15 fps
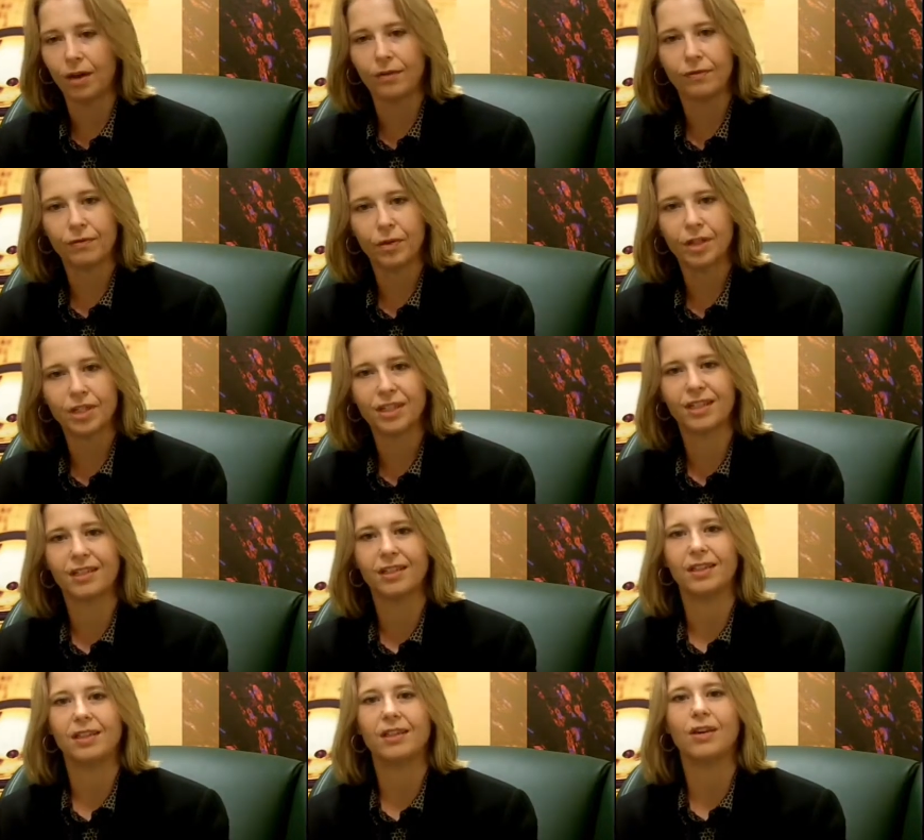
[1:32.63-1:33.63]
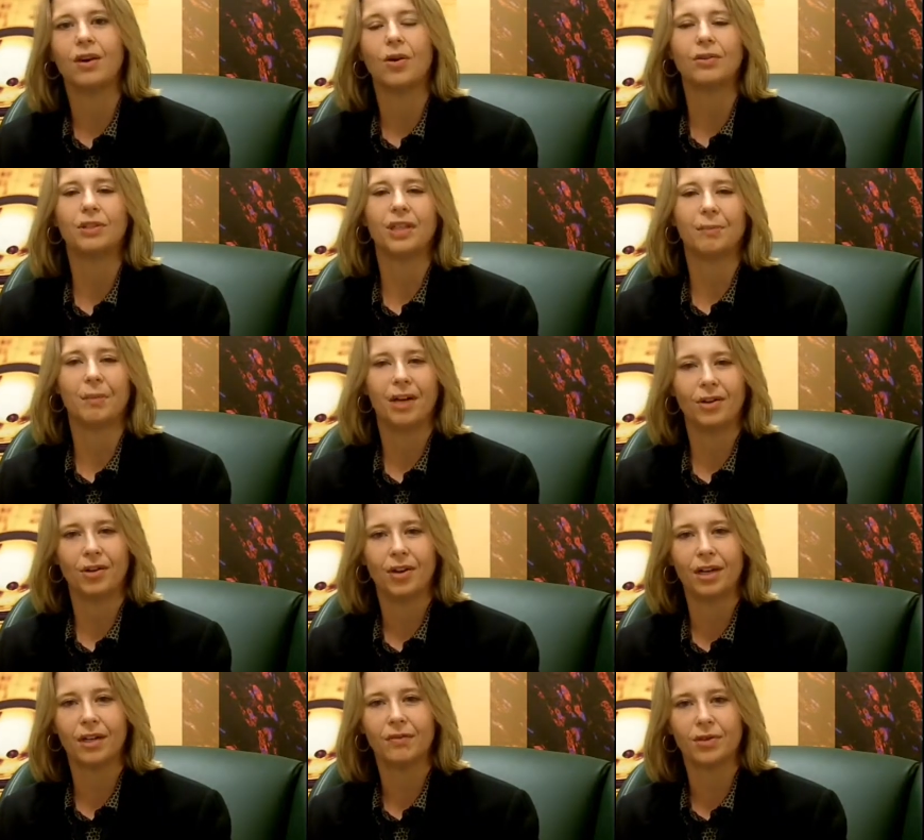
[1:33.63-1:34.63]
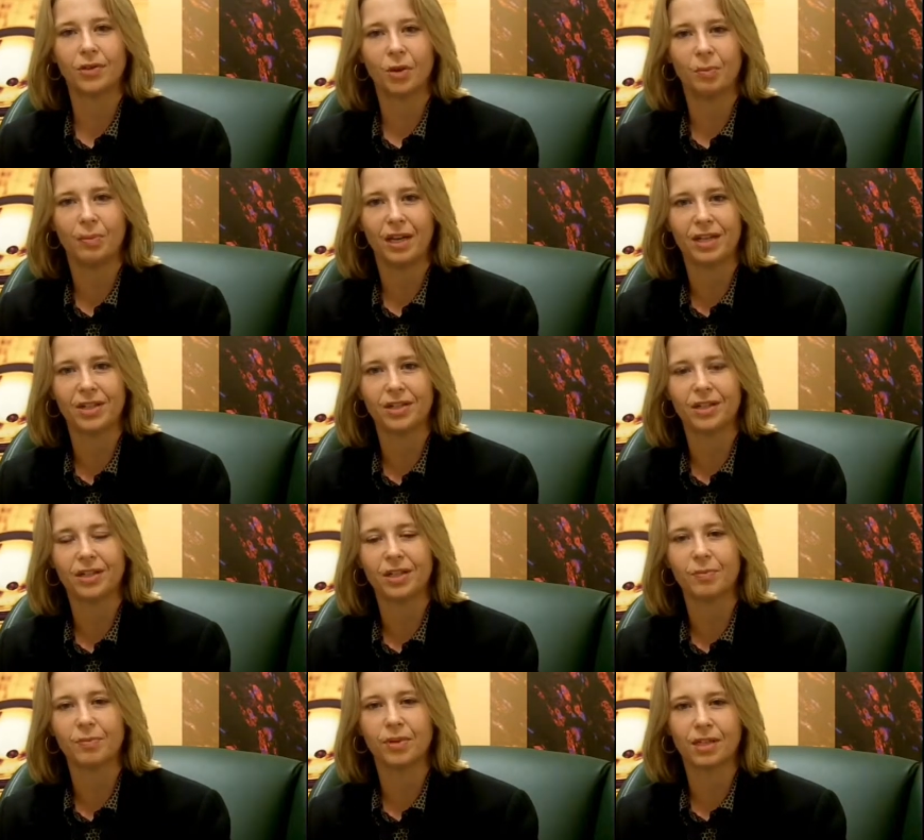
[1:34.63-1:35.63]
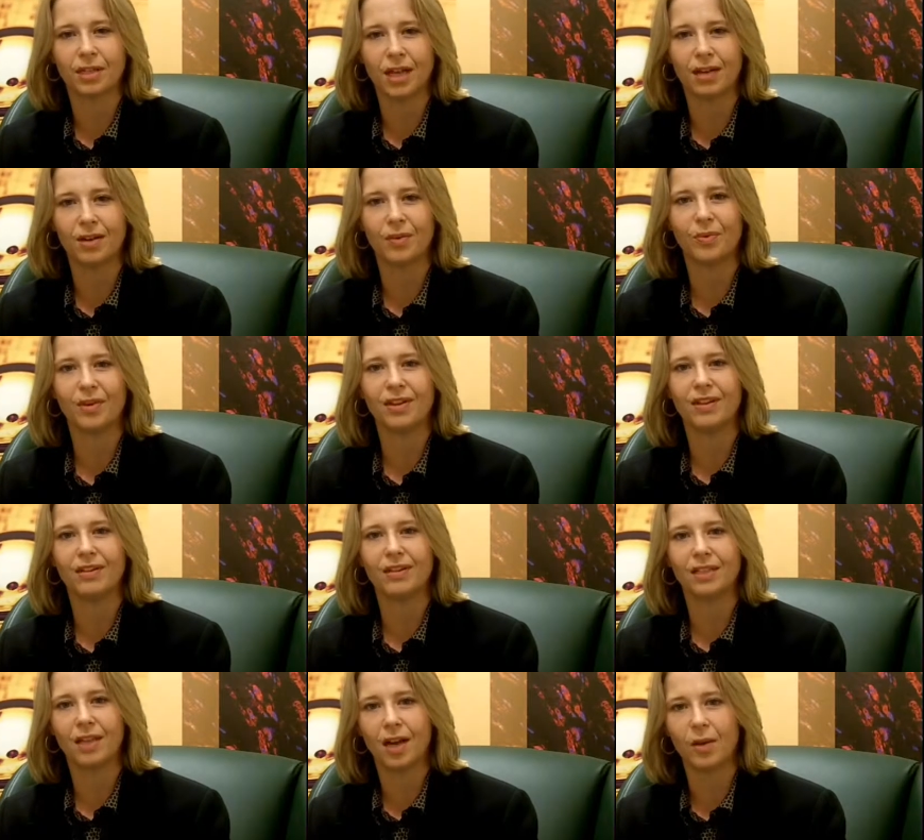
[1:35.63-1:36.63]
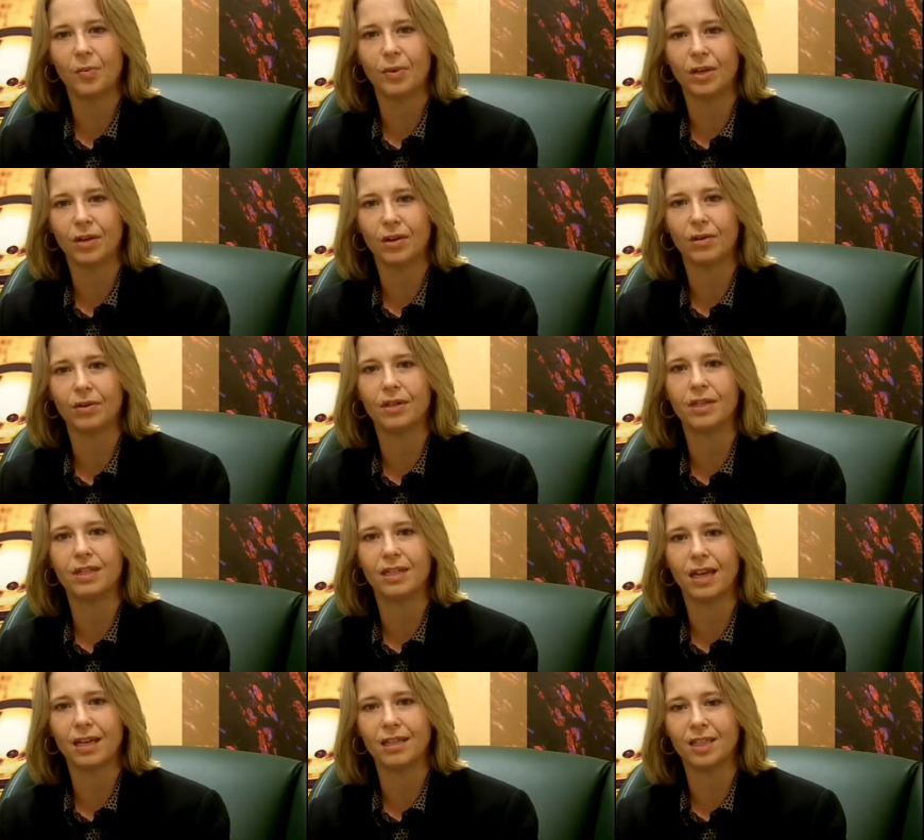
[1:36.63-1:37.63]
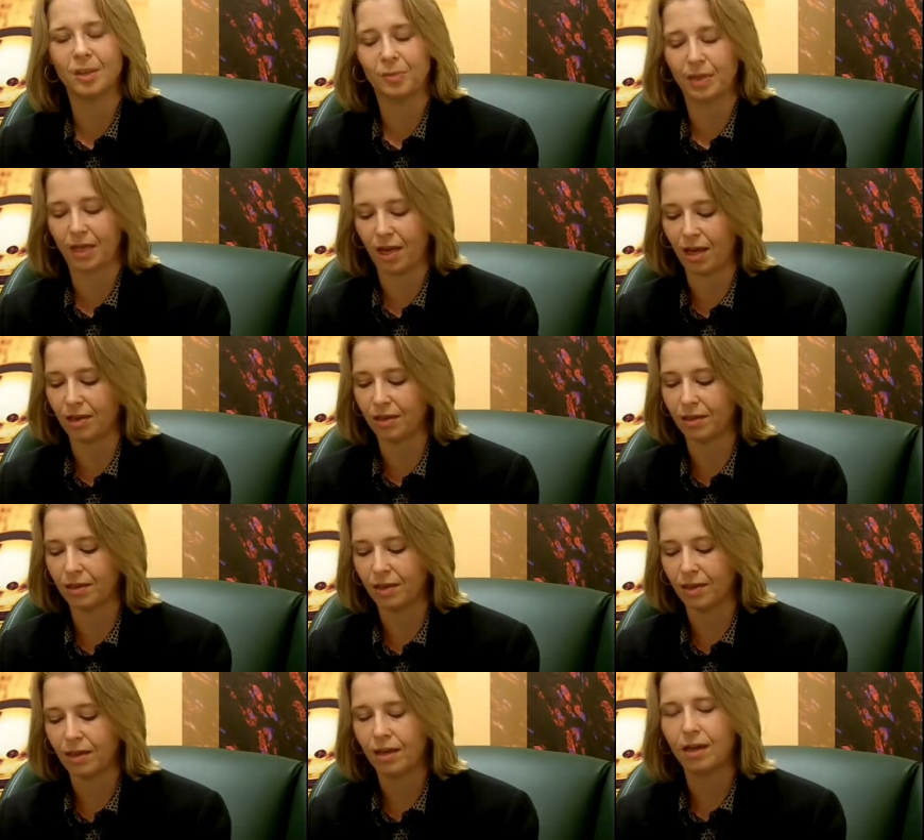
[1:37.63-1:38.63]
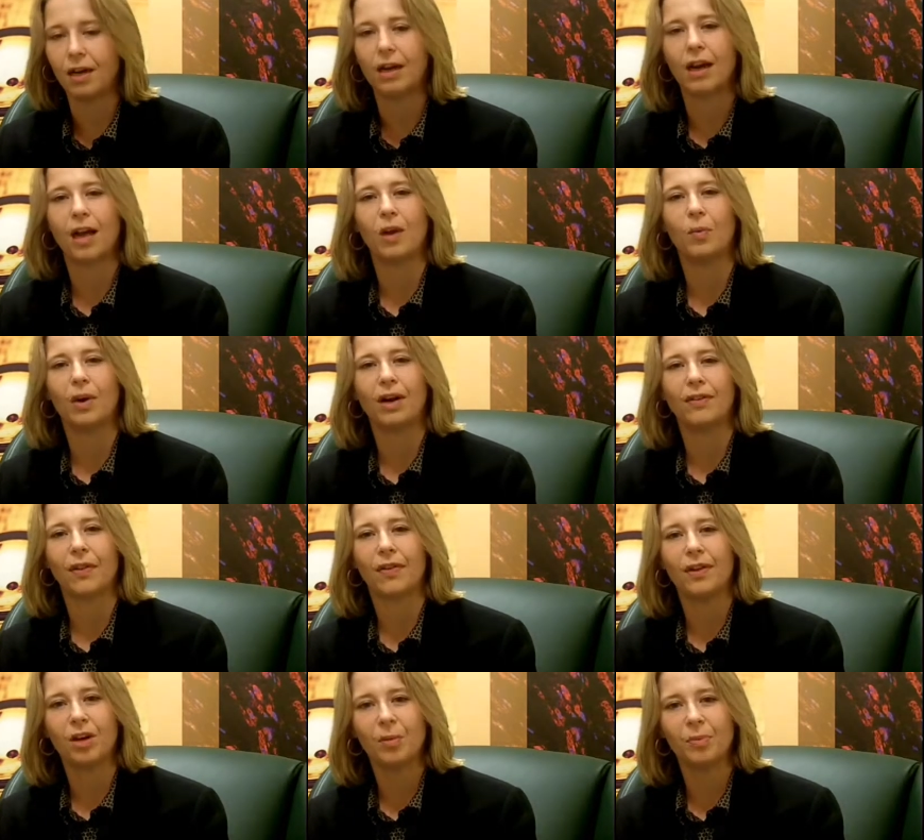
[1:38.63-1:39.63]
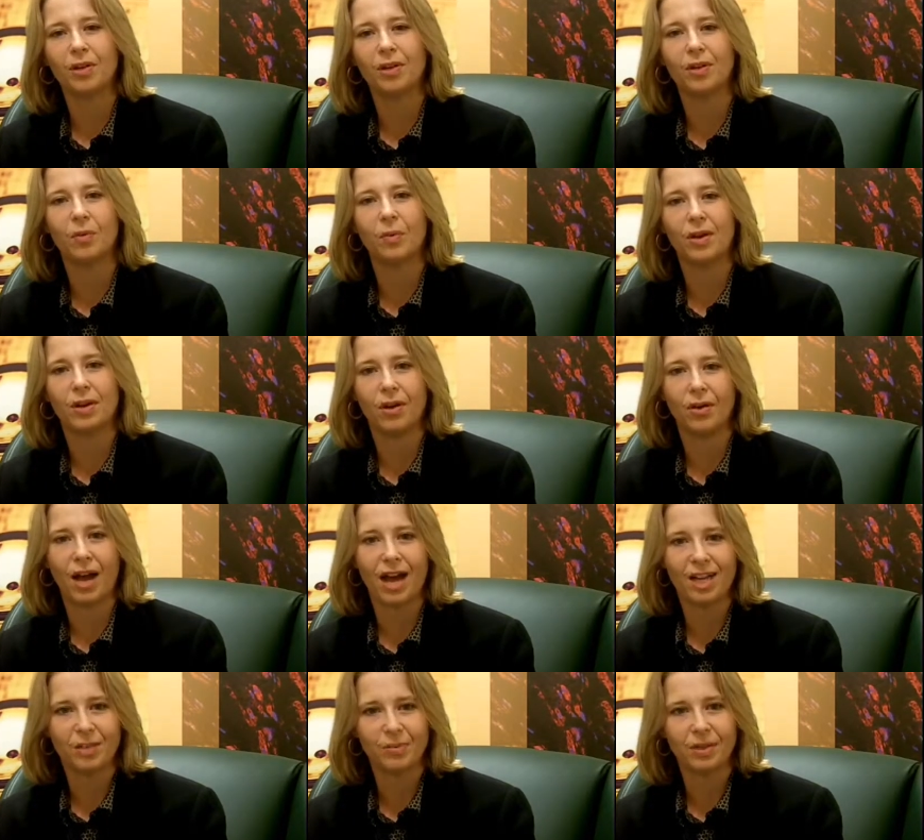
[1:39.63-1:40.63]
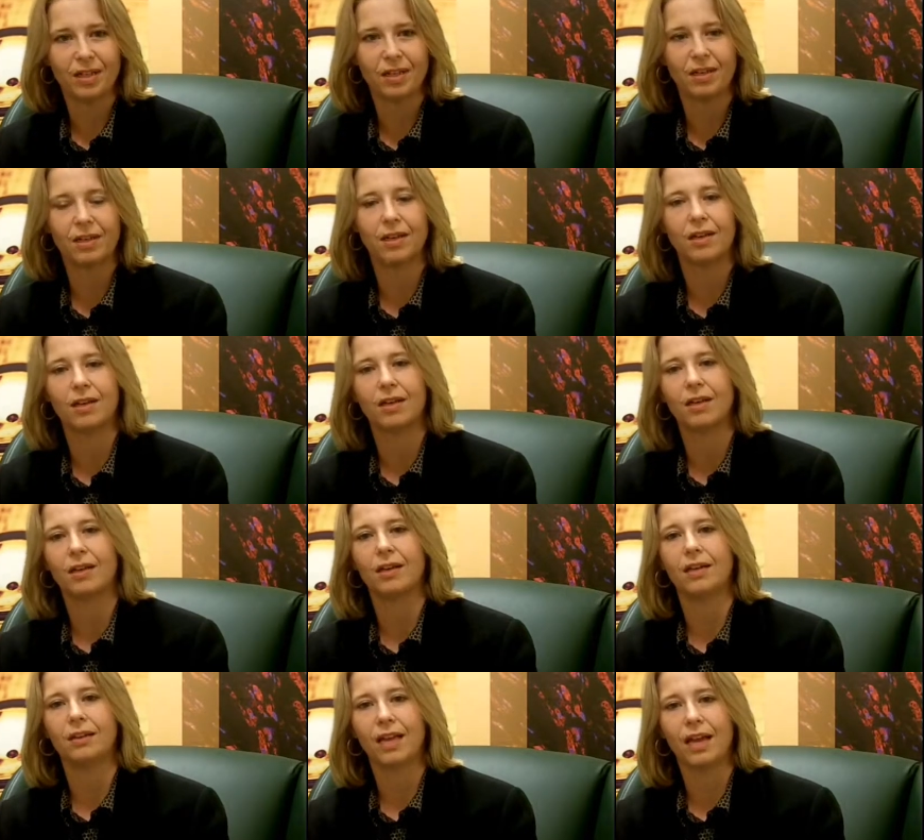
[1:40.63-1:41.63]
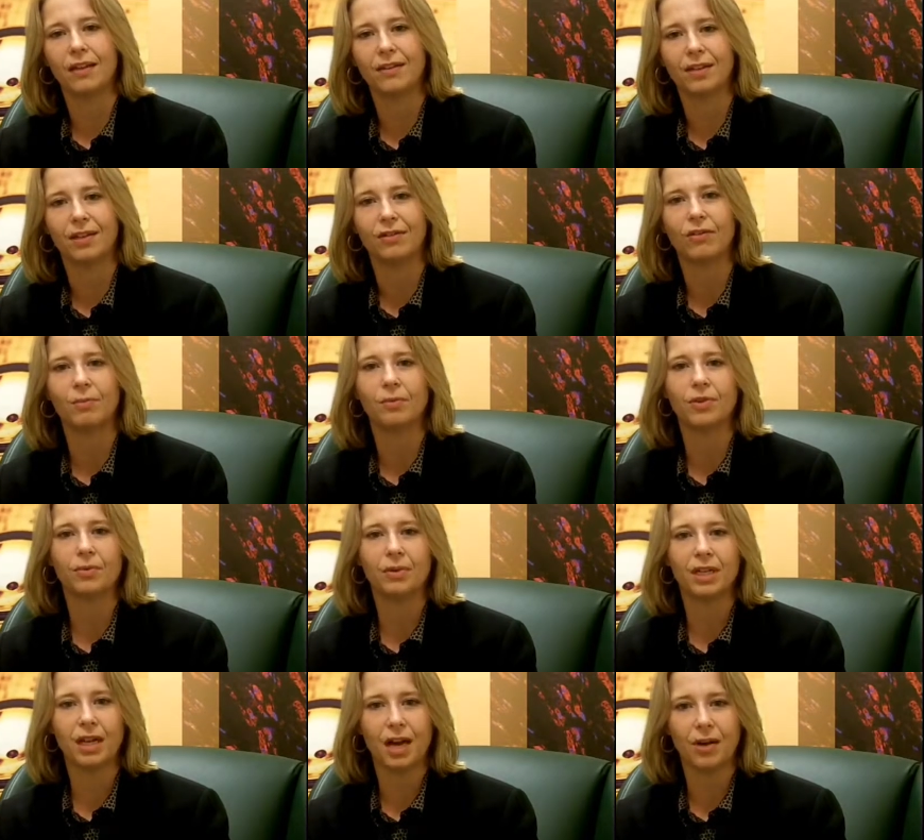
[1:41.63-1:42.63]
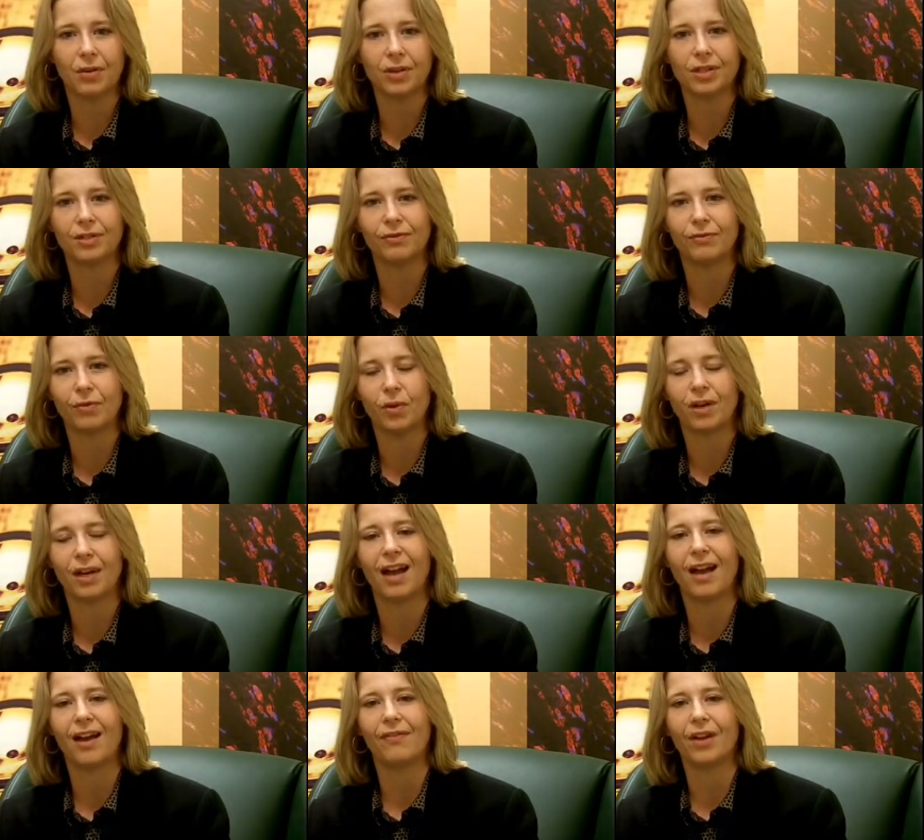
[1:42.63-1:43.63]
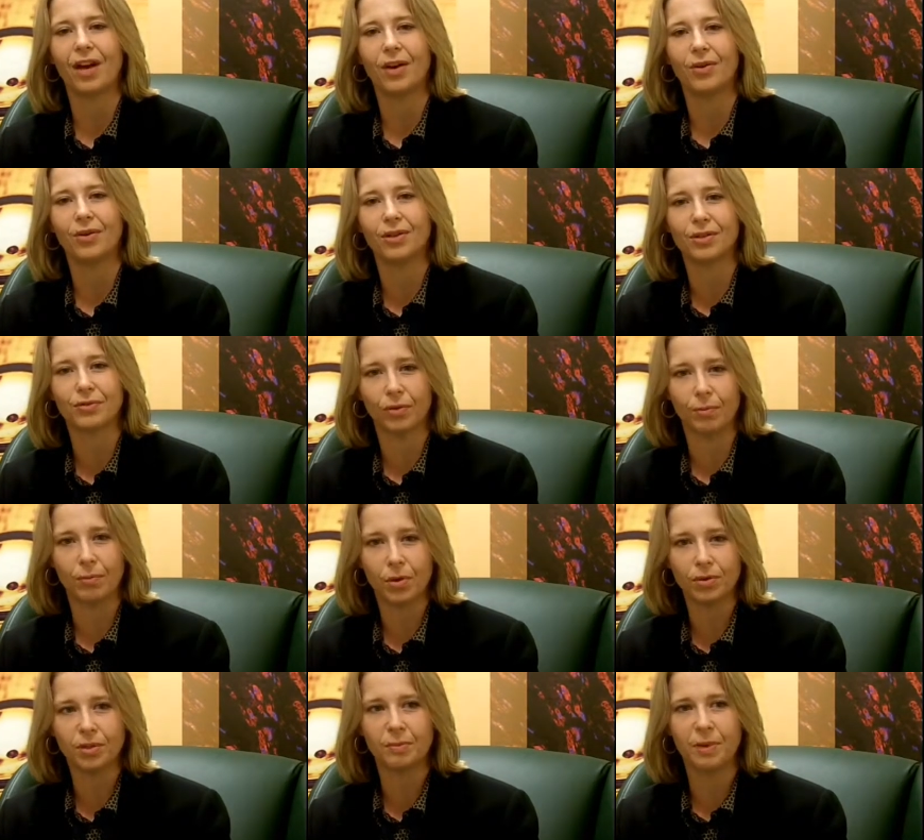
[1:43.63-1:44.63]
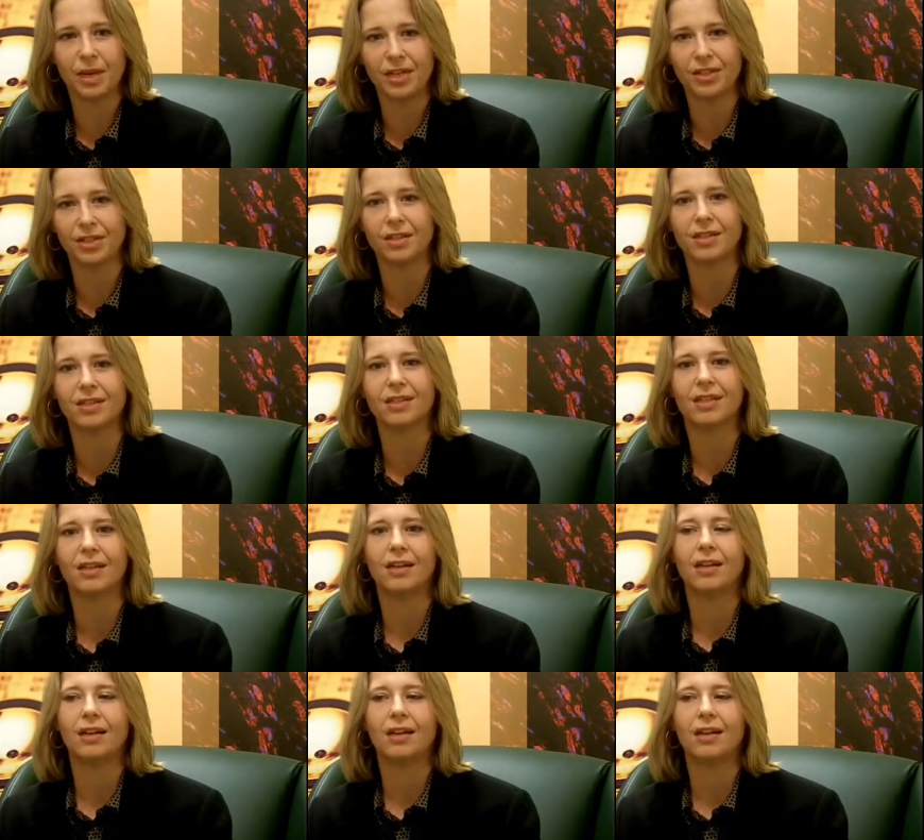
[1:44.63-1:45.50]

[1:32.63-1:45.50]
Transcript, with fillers: Unfortunately, only a minority of stroke patients present within the time window to get T P A. And while the therapeutic window has been lengthened from three hours to four and a half hours for most patients,